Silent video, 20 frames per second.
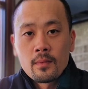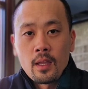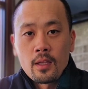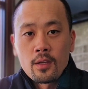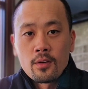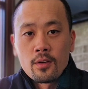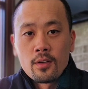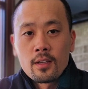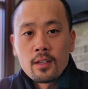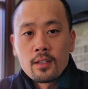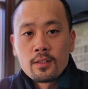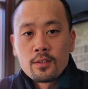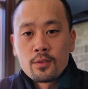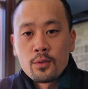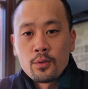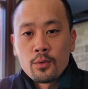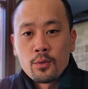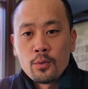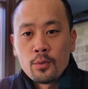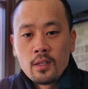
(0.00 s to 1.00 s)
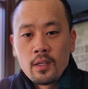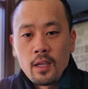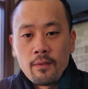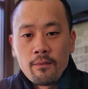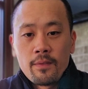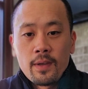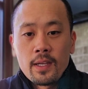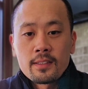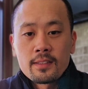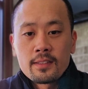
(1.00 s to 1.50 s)
and you're looking to
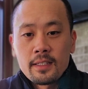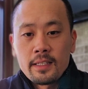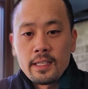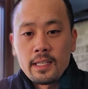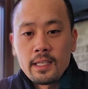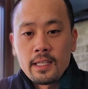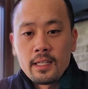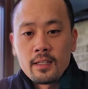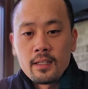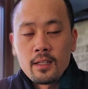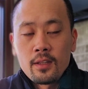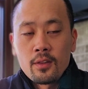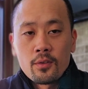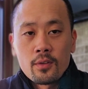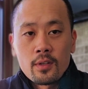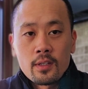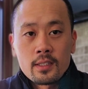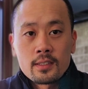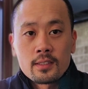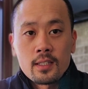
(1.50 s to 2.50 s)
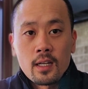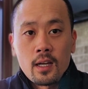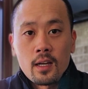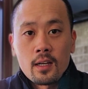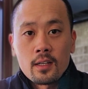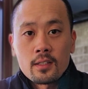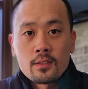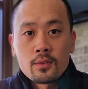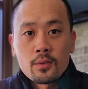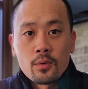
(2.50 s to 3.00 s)
invest in either like
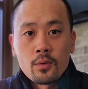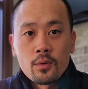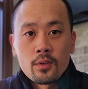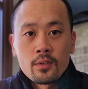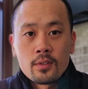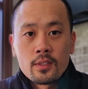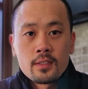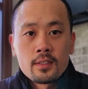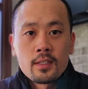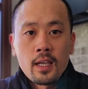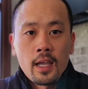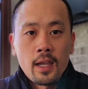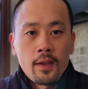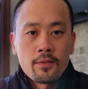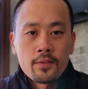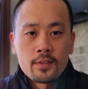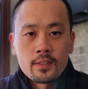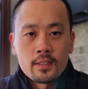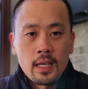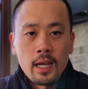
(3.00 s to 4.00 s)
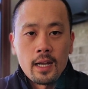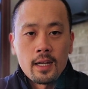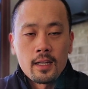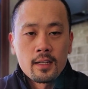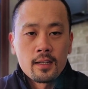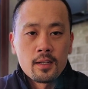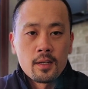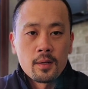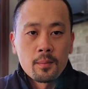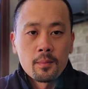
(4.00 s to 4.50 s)
stocks or just have side
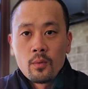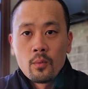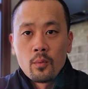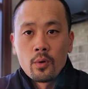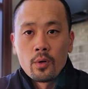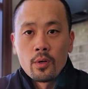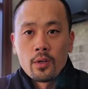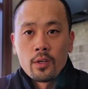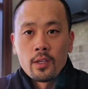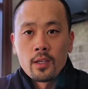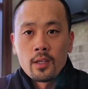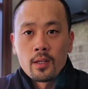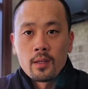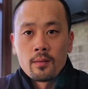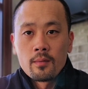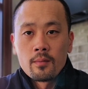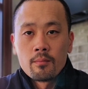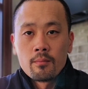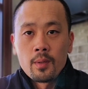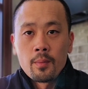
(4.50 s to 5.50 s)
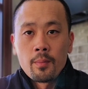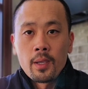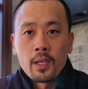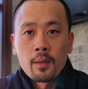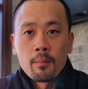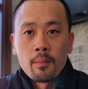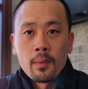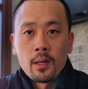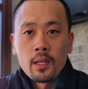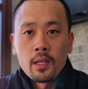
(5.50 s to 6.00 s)
income where you can be
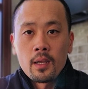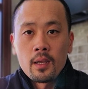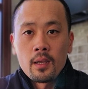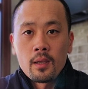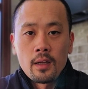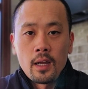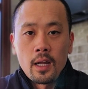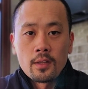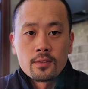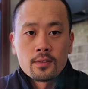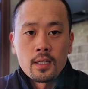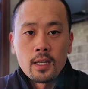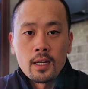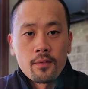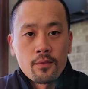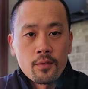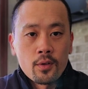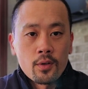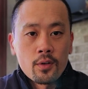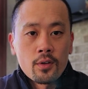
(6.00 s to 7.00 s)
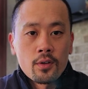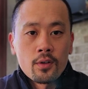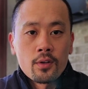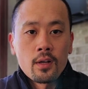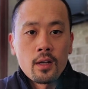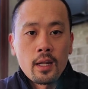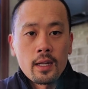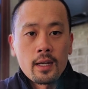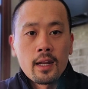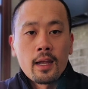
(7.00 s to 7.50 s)
making money outside of your
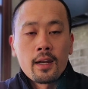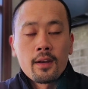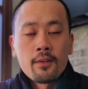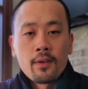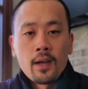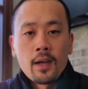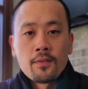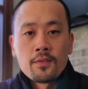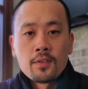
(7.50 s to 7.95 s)
like 9-to-5